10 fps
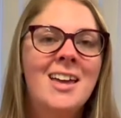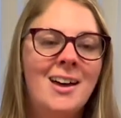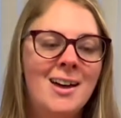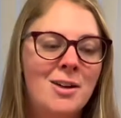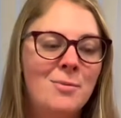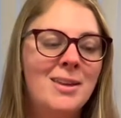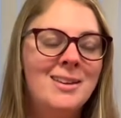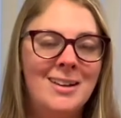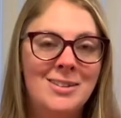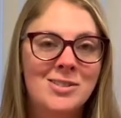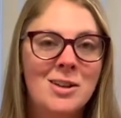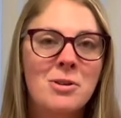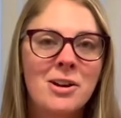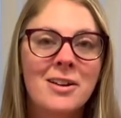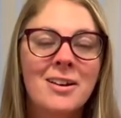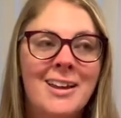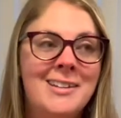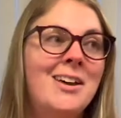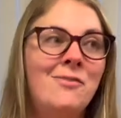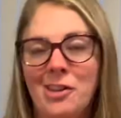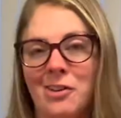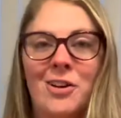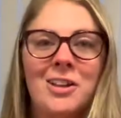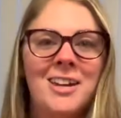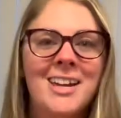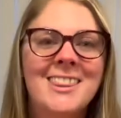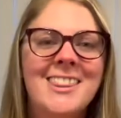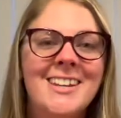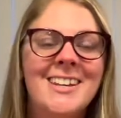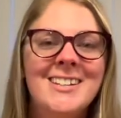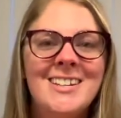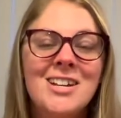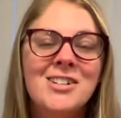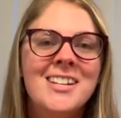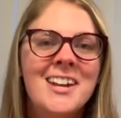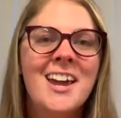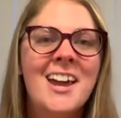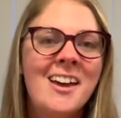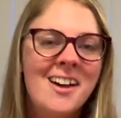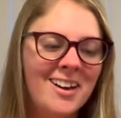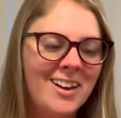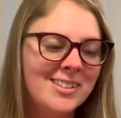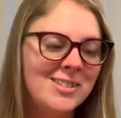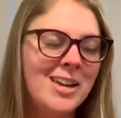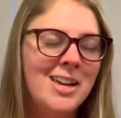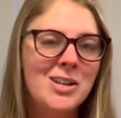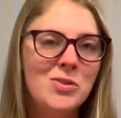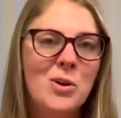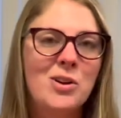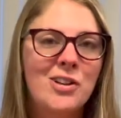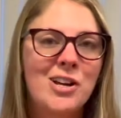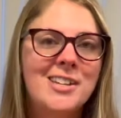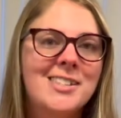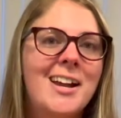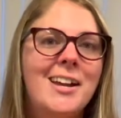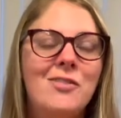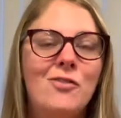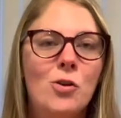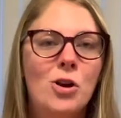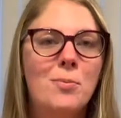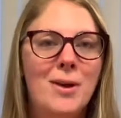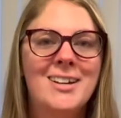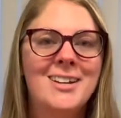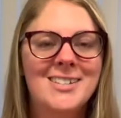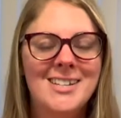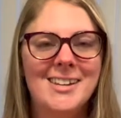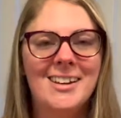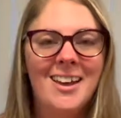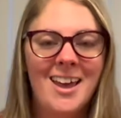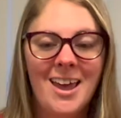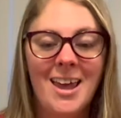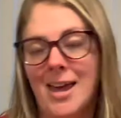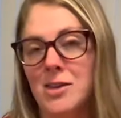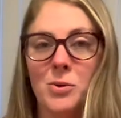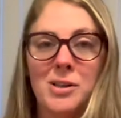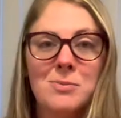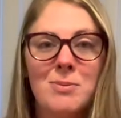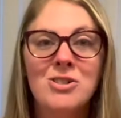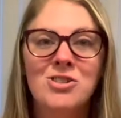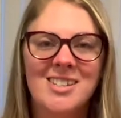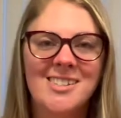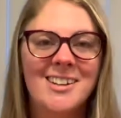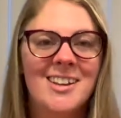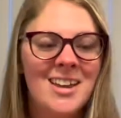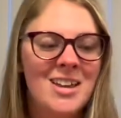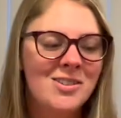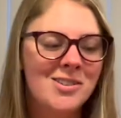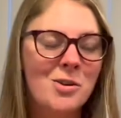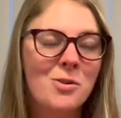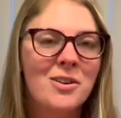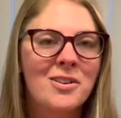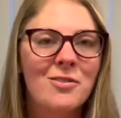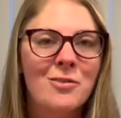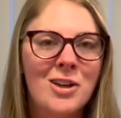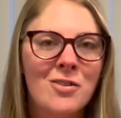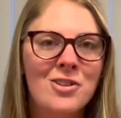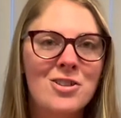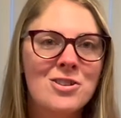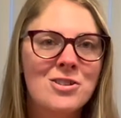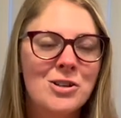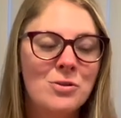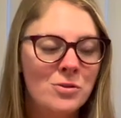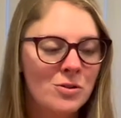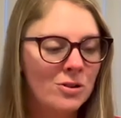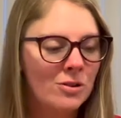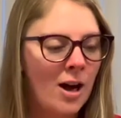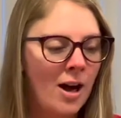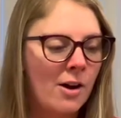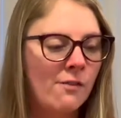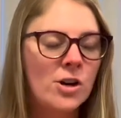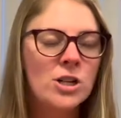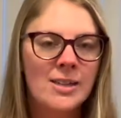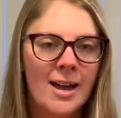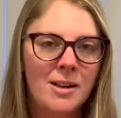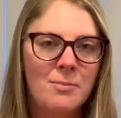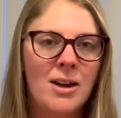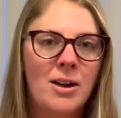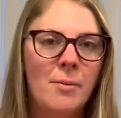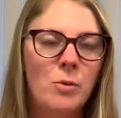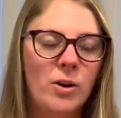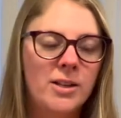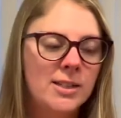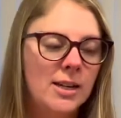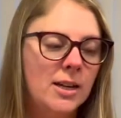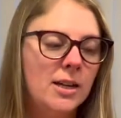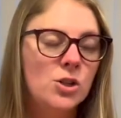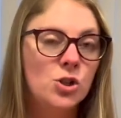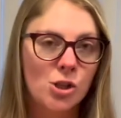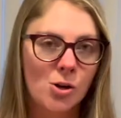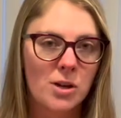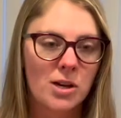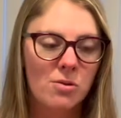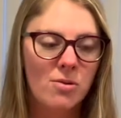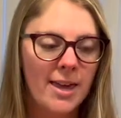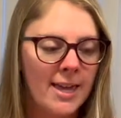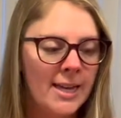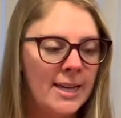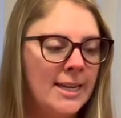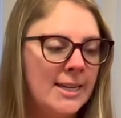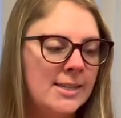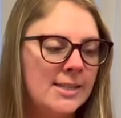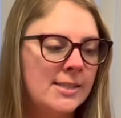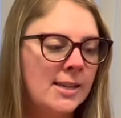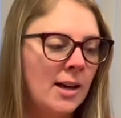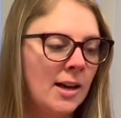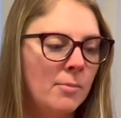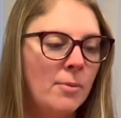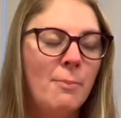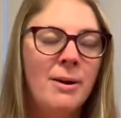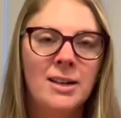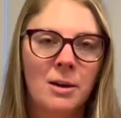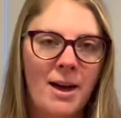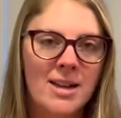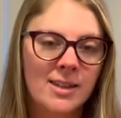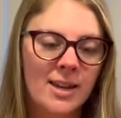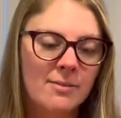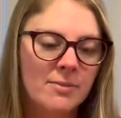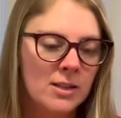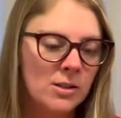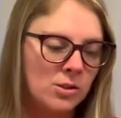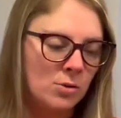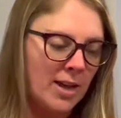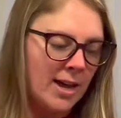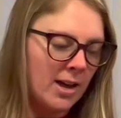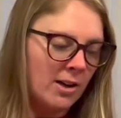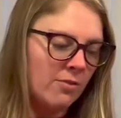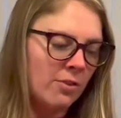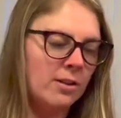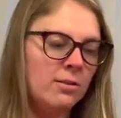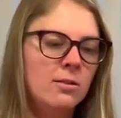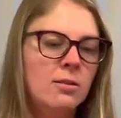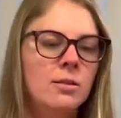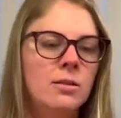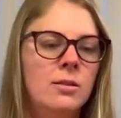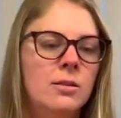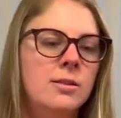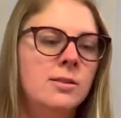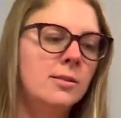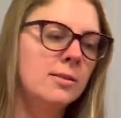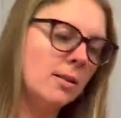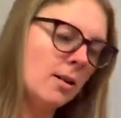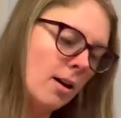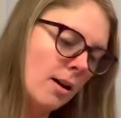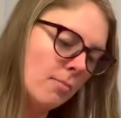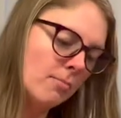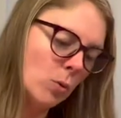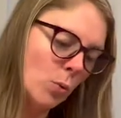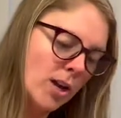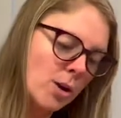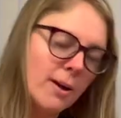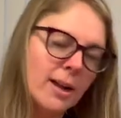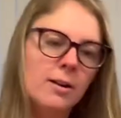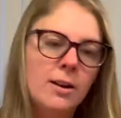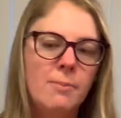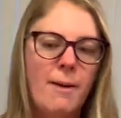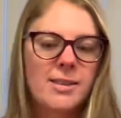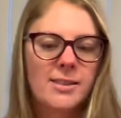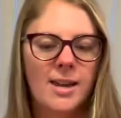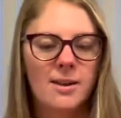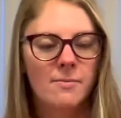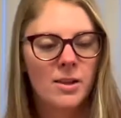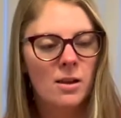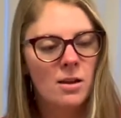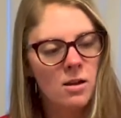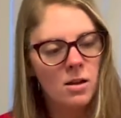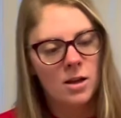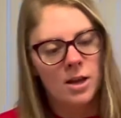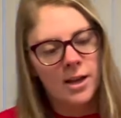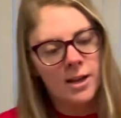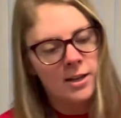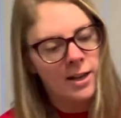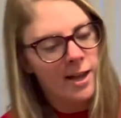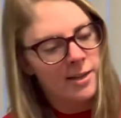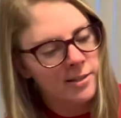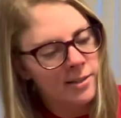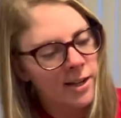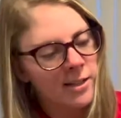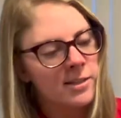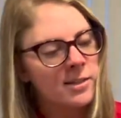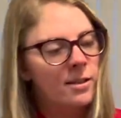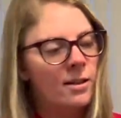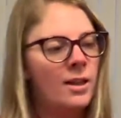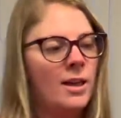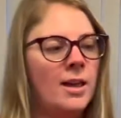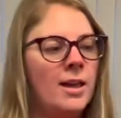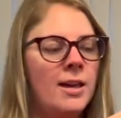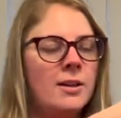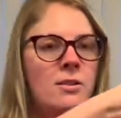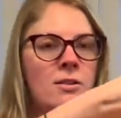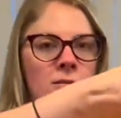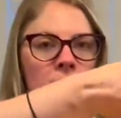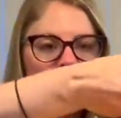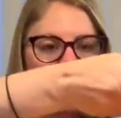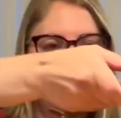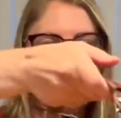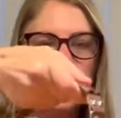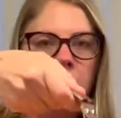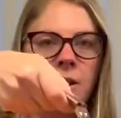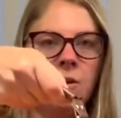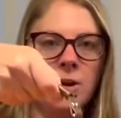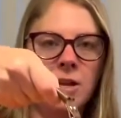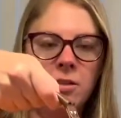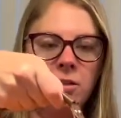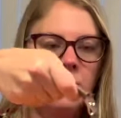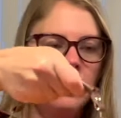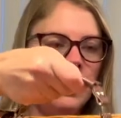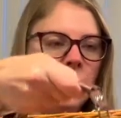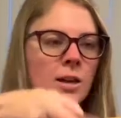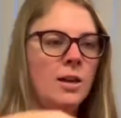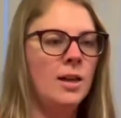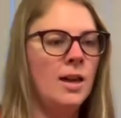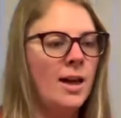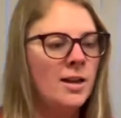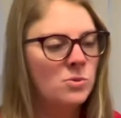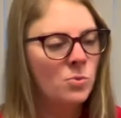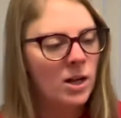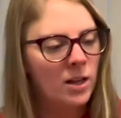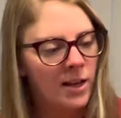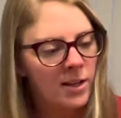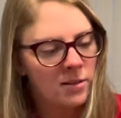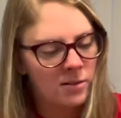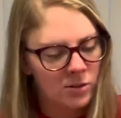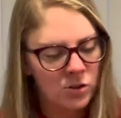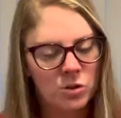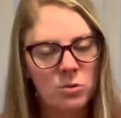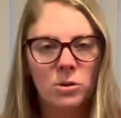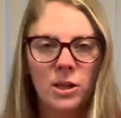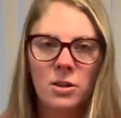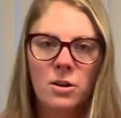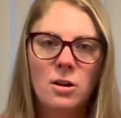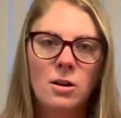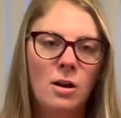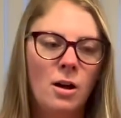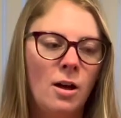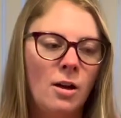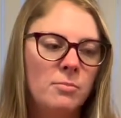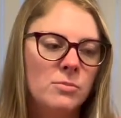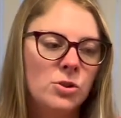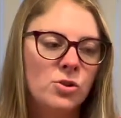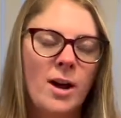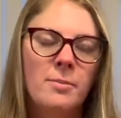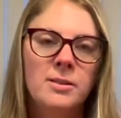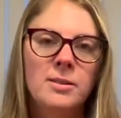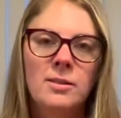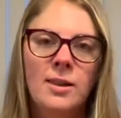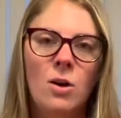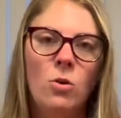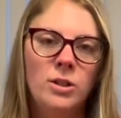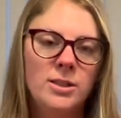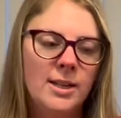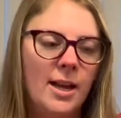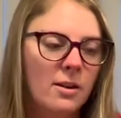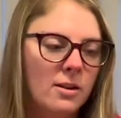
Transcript: It's summer. It definitely felt like it here today, and we are very excited for picnic season as well as beach season. So without further ado, our first item that I'm going to show you is a picnic basket. So we have this wicker picnic basket, and it has a nice handle that you can carry it with, as well as two leather straps that hold it together.